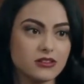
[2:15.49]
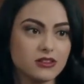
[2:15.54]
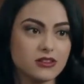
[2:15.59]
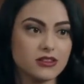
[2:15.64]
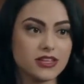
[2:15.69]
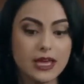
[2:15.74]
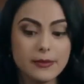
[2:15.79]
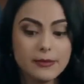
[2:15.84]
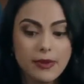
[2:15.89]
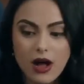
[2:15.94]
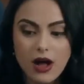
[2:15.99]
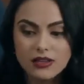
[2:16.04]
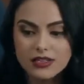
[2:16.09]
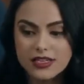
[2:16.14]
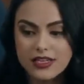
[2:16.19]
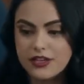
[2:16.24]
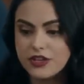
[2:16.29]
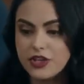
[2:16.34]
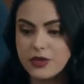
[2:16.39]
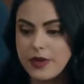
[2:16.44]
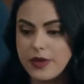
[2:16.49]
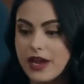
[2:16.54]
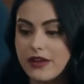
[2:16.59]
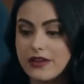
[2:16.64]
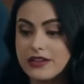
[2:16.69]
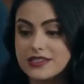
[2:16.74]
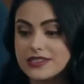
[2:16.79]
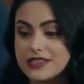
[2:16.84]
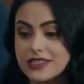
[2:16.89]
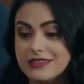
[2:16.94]
Get Polly and your
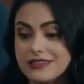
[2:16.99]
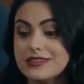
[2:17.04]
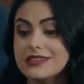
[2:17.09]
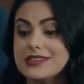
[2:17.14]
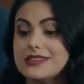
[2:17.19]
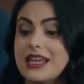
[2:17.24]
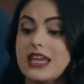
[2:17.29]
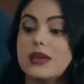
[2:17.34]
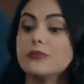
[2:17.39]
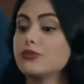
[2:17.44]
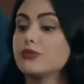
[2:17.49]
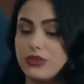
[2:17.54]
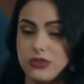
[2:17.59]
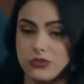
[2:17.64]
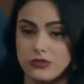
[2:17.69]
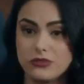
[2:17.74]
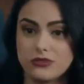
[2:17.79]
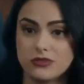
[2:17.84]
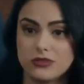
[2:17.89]
parents in the same room,